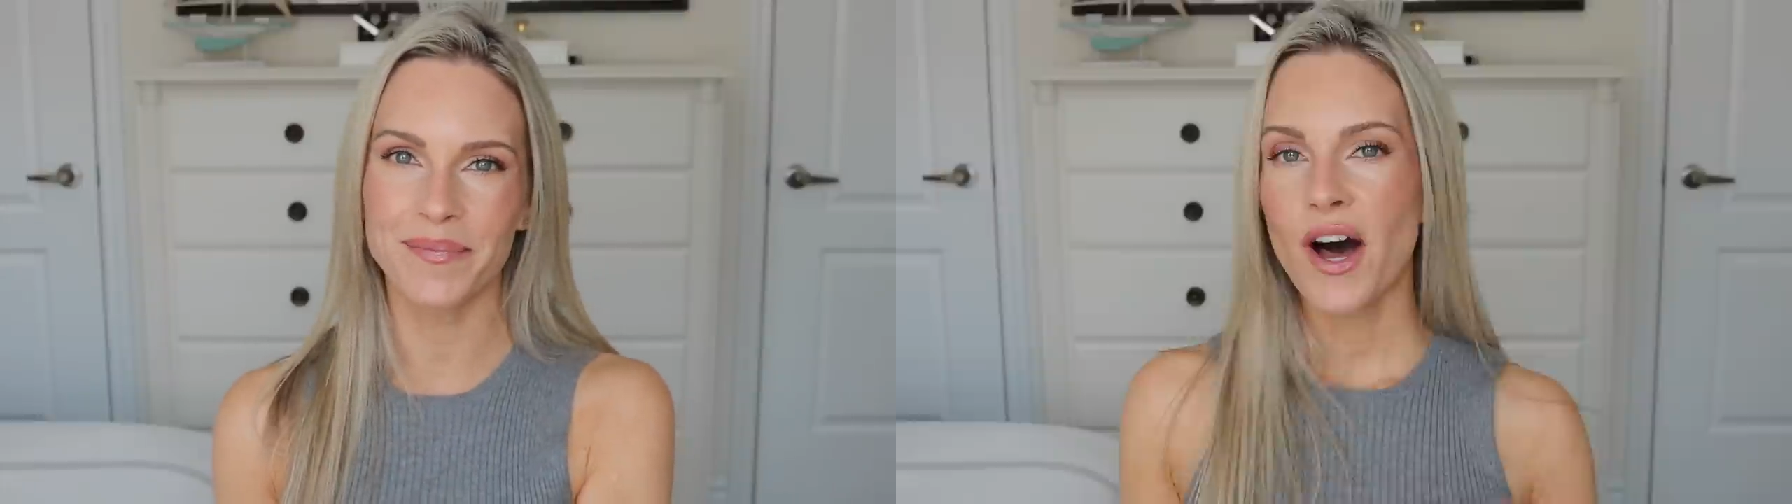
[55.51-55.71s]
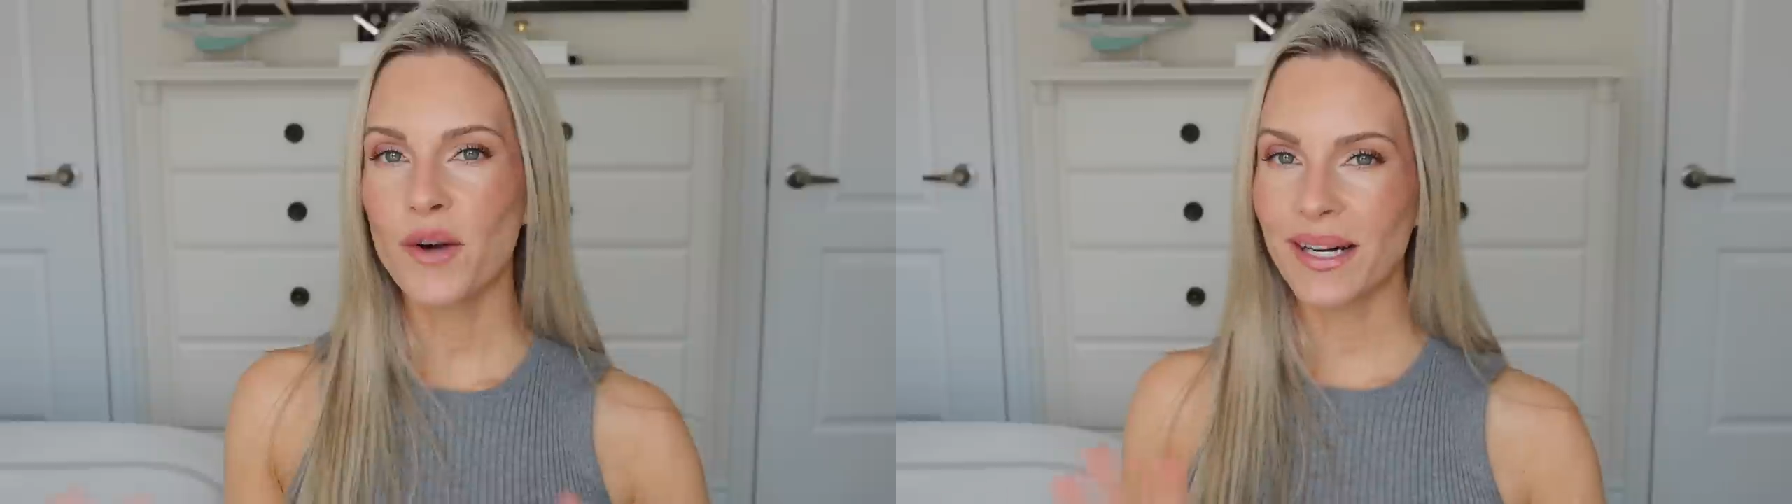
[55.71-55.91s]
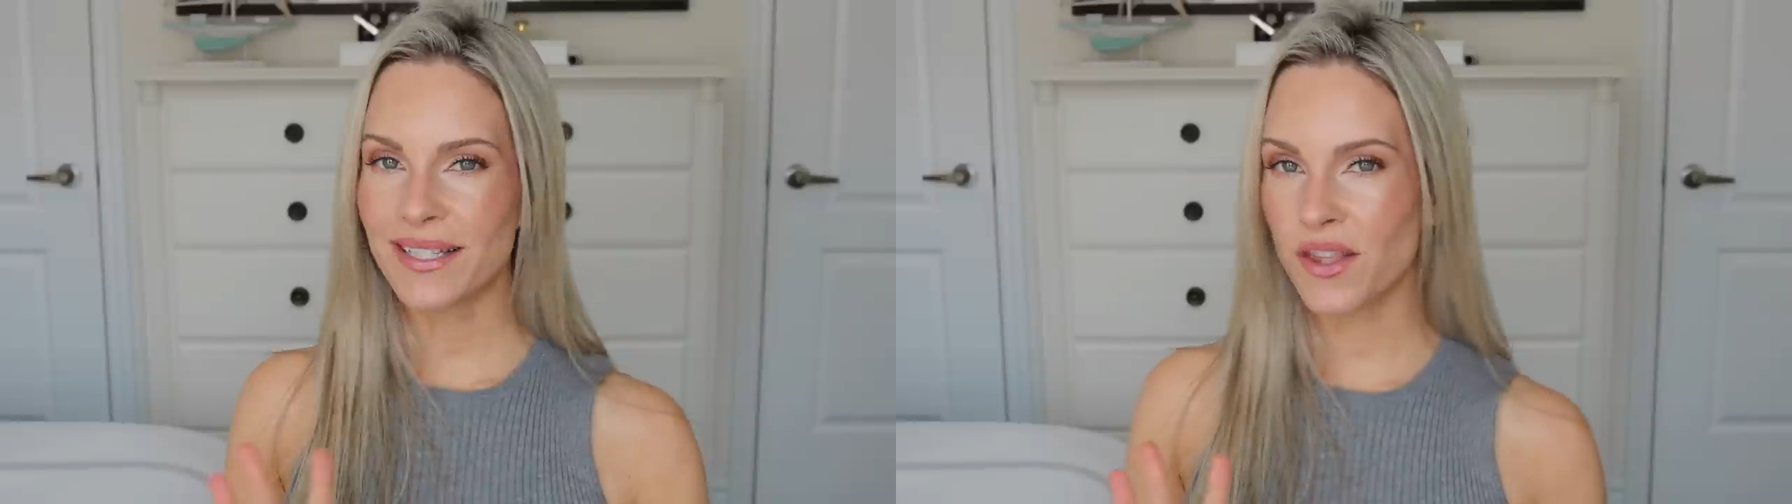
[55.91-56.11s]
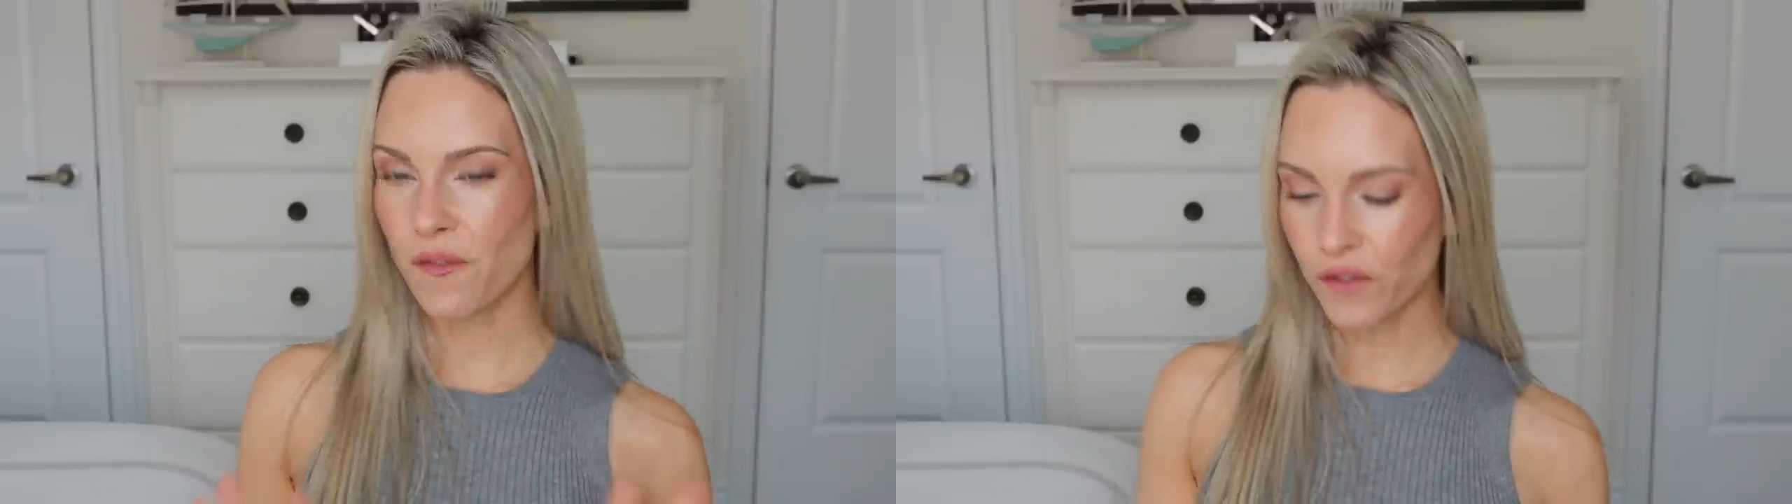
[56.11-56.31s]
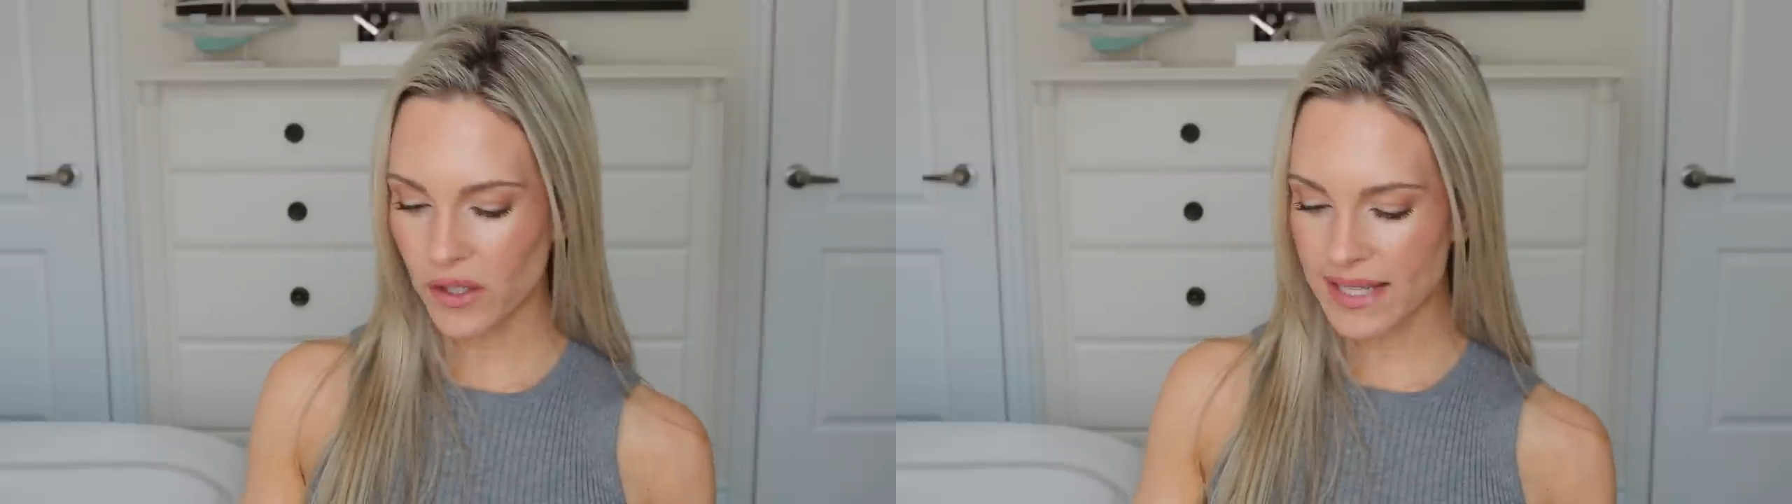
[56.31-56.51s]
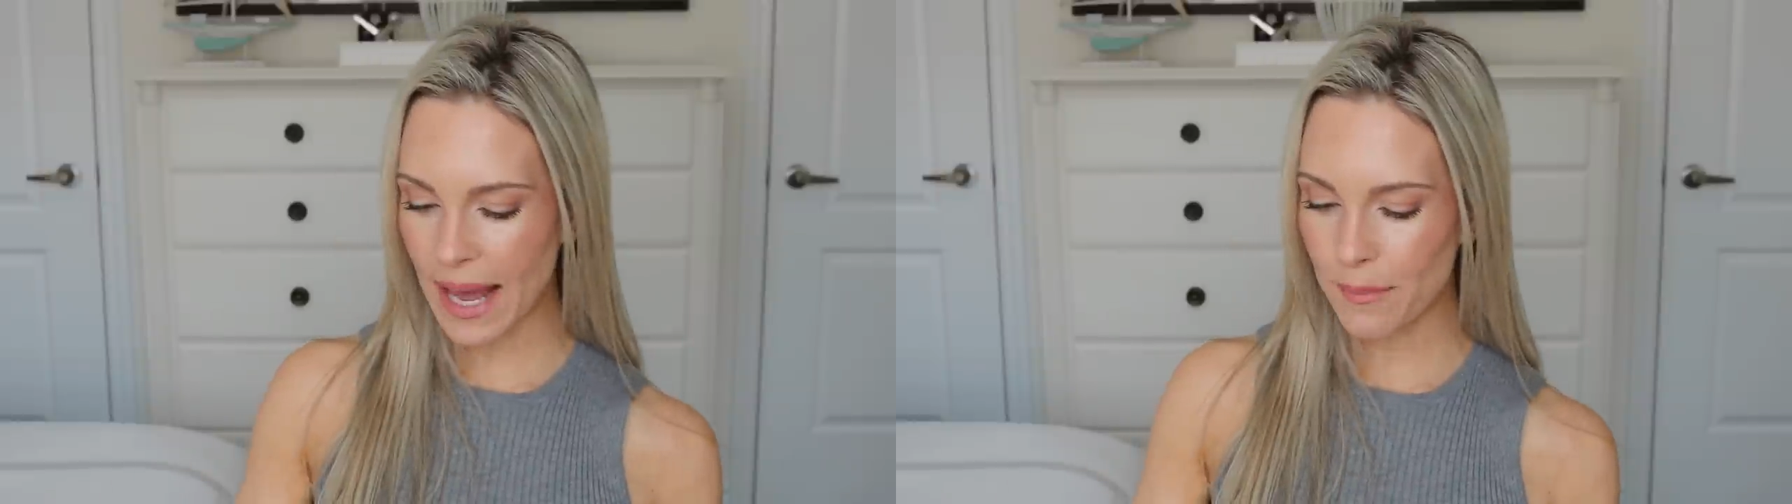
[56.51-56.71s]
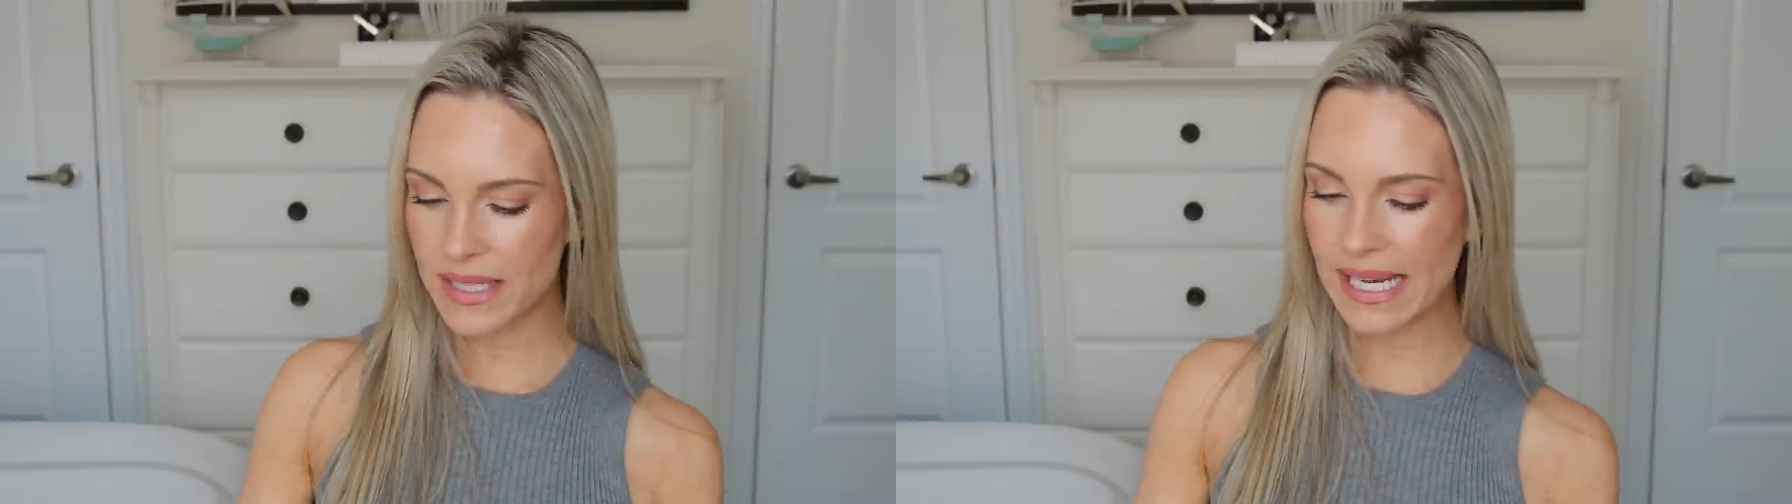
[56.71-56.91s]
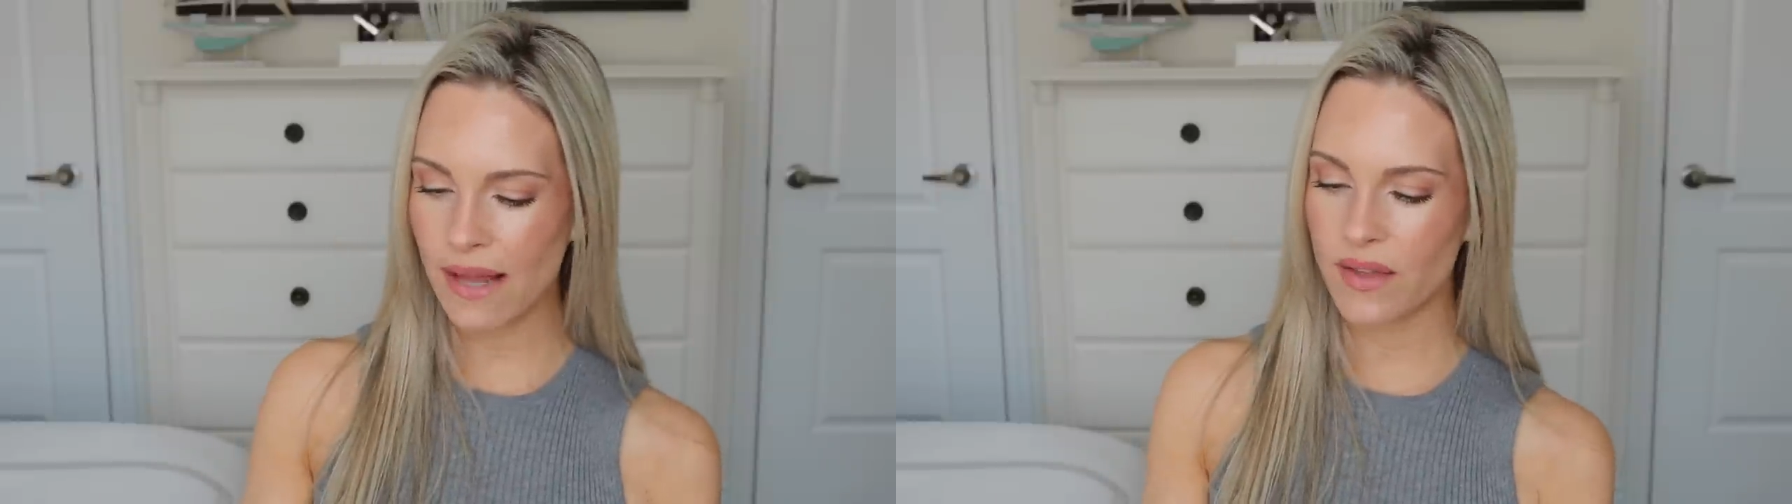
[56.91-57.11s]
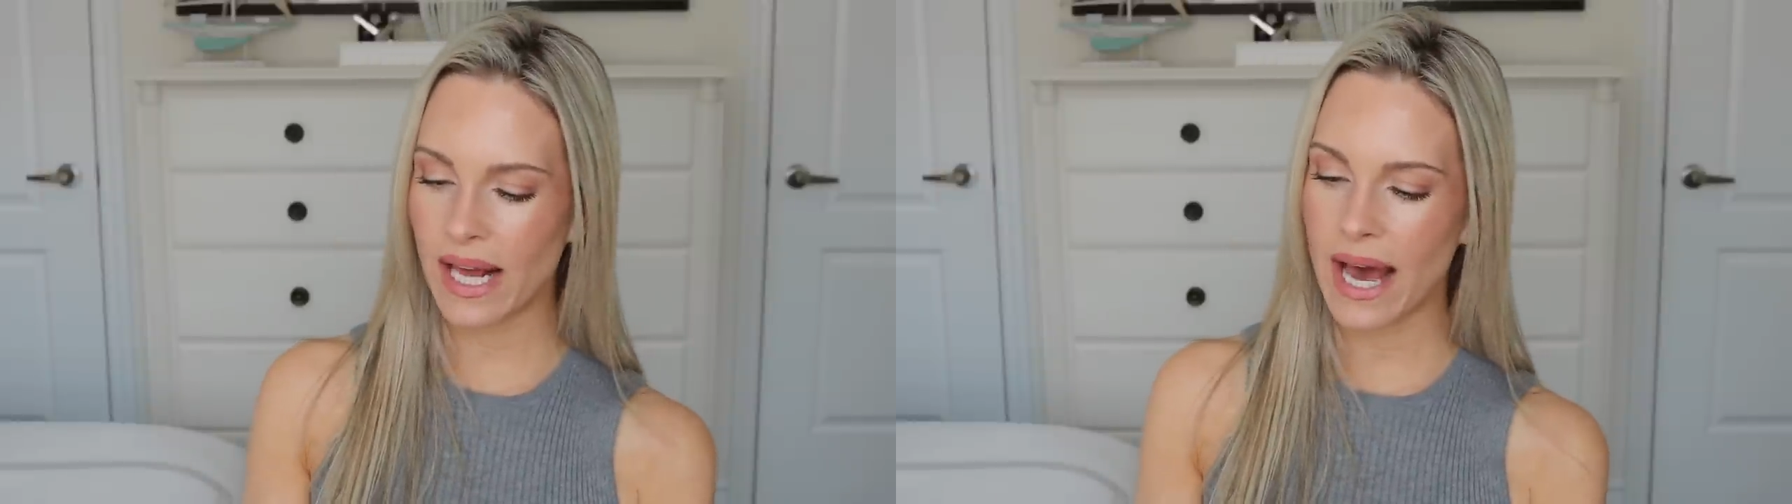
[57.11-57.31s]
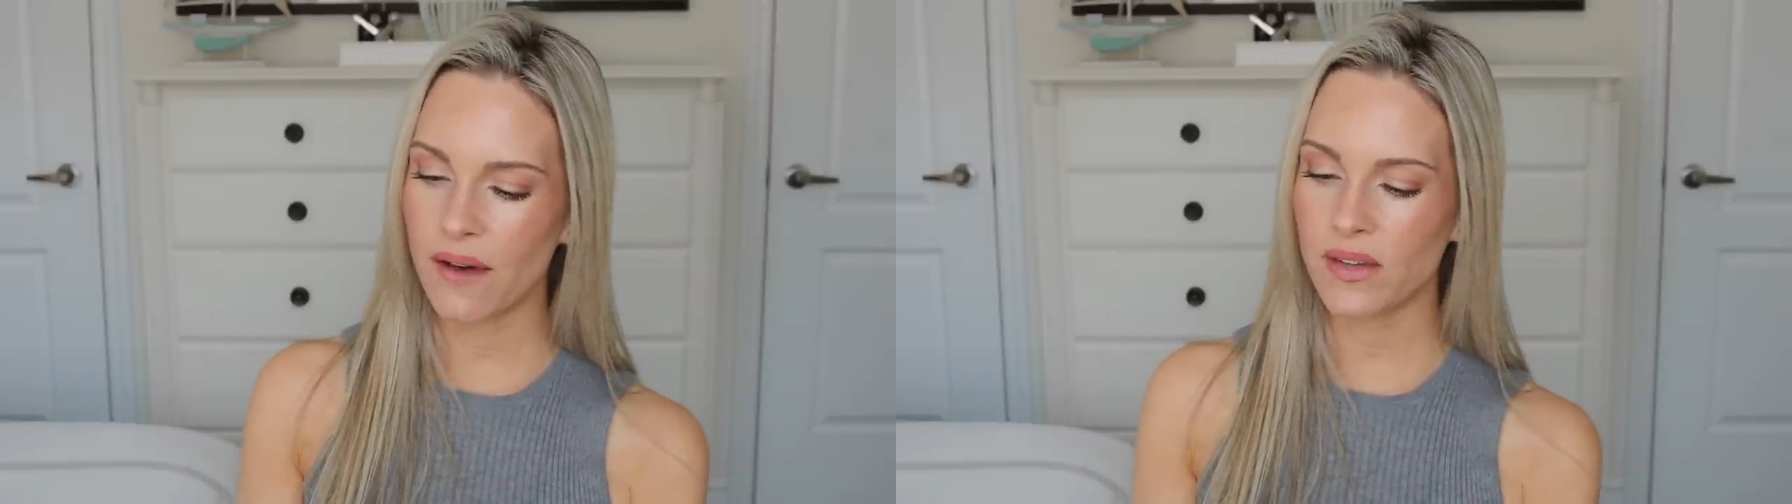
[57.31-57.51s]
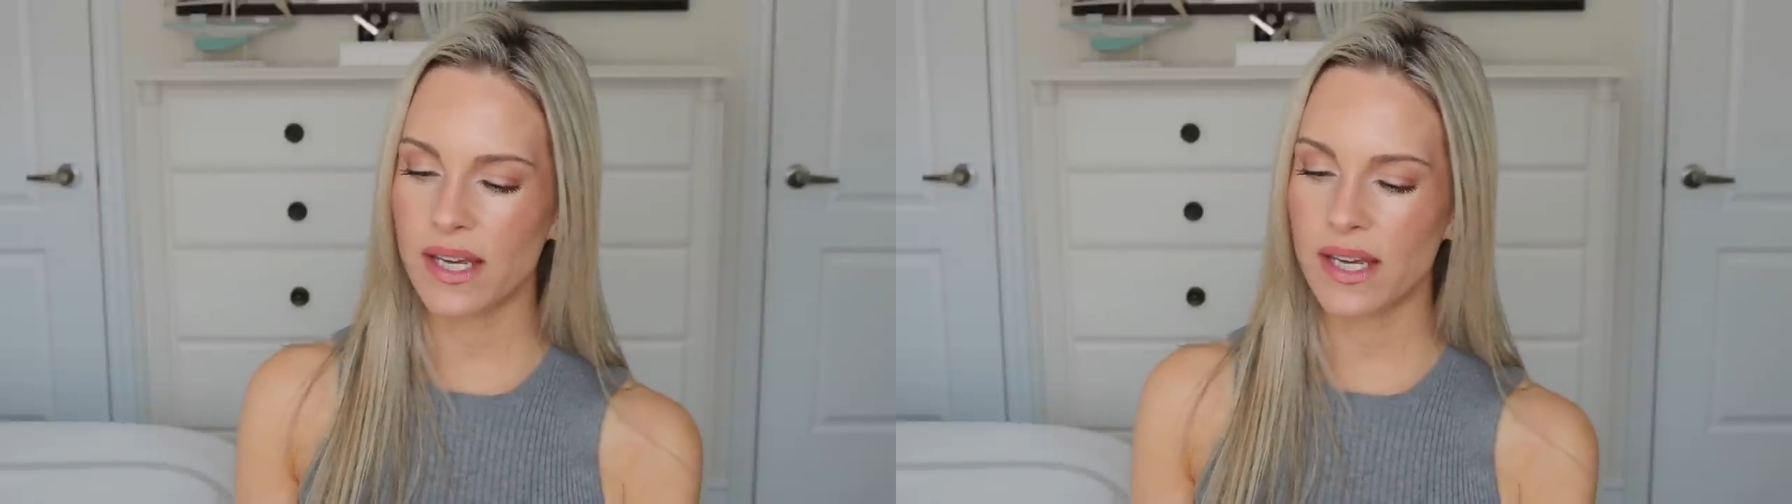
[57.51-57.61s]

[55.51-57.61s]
Alright, so the first empty that I have